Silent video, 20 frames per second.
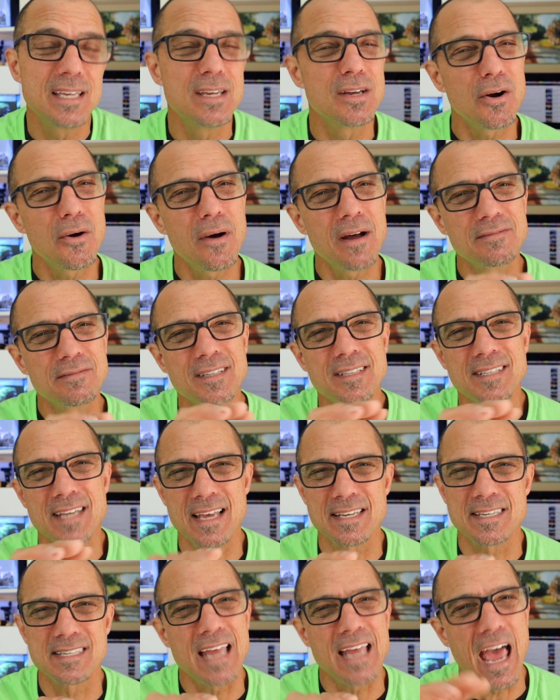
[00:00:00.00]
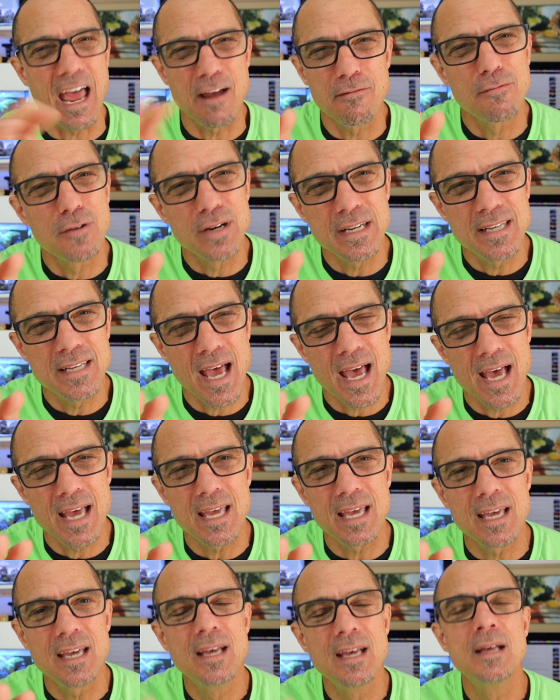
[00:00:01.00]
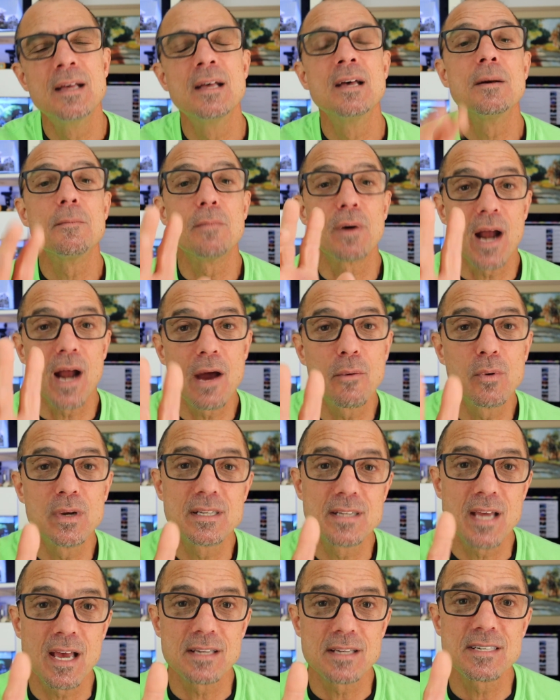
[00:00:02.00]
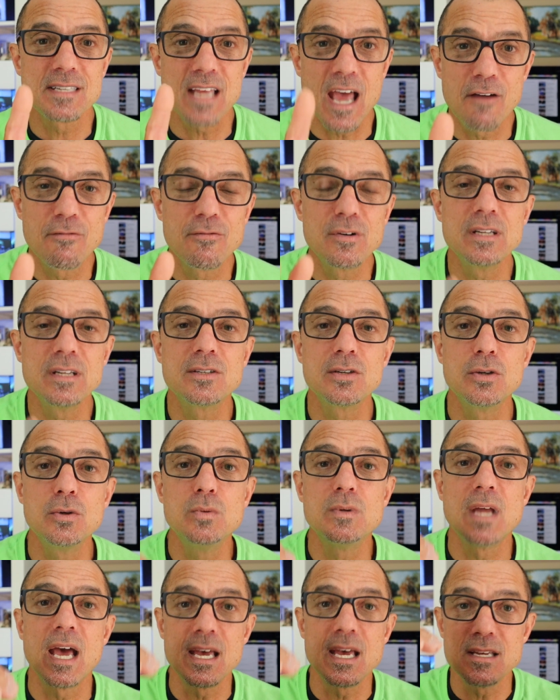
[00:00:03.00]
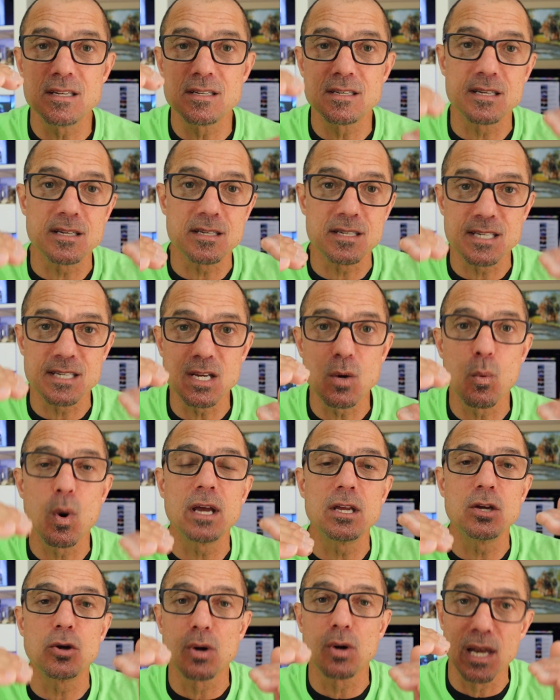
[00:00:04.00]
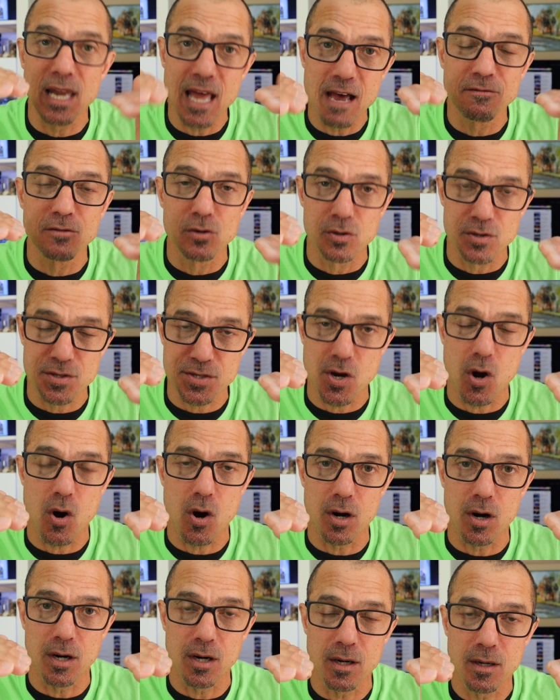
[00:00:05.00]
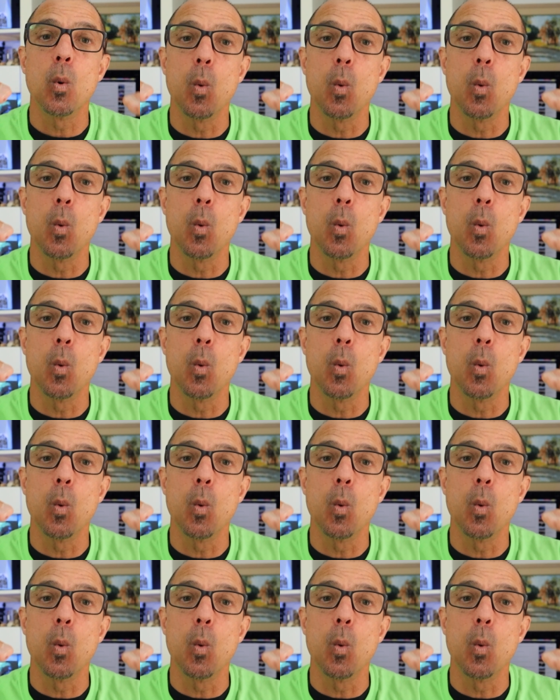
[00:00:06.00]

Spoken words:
You don't have to test every day, but I would test every 2 days to see what your levels are.